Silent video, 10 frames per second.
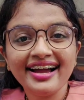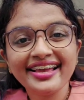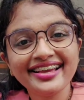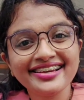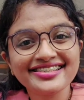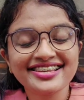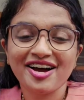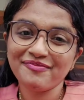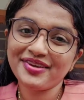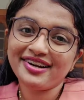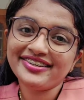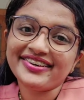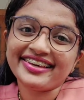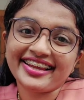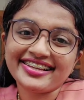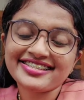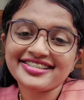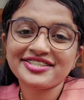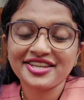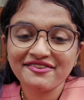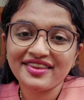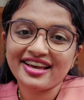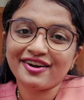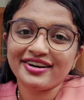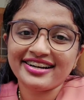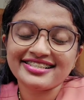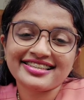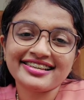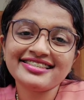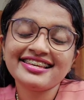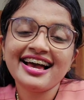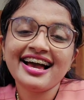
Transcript: Hi guys, hope you're all doing great. Today we are gonna discuss